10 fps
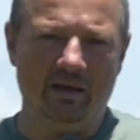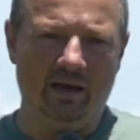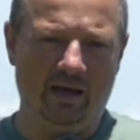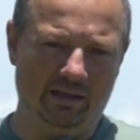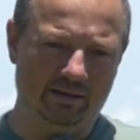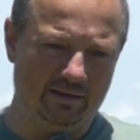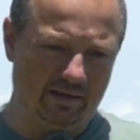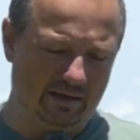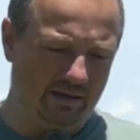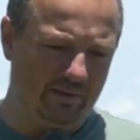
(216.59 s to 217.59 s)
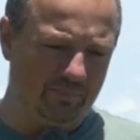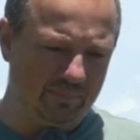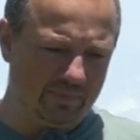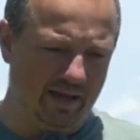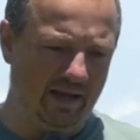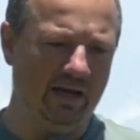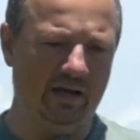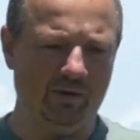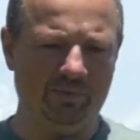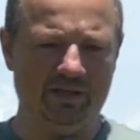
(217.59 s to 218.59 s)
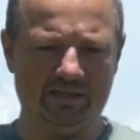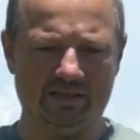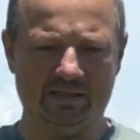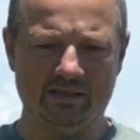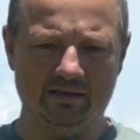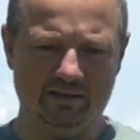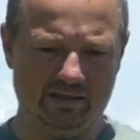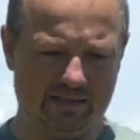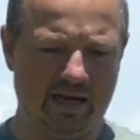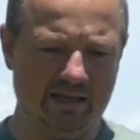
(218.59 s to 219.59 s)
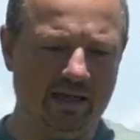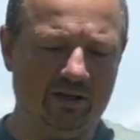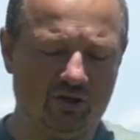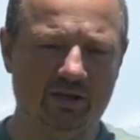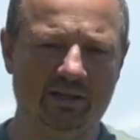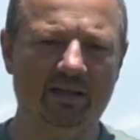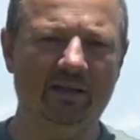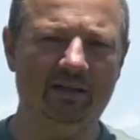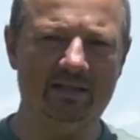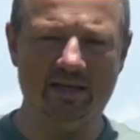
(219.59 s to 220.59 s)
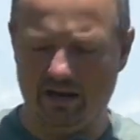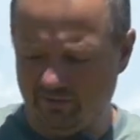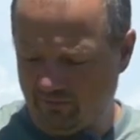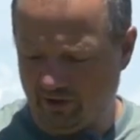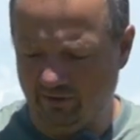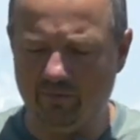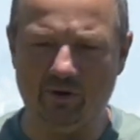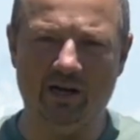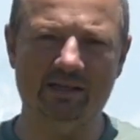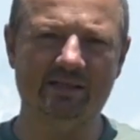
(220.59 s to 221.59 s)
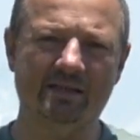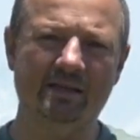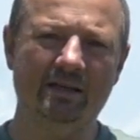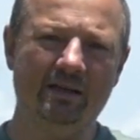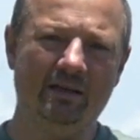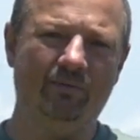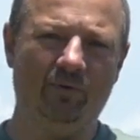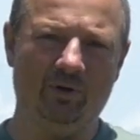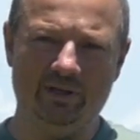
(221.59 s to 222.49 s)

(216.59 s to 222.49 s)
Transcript: And they helped us design, they actually did a design work for us for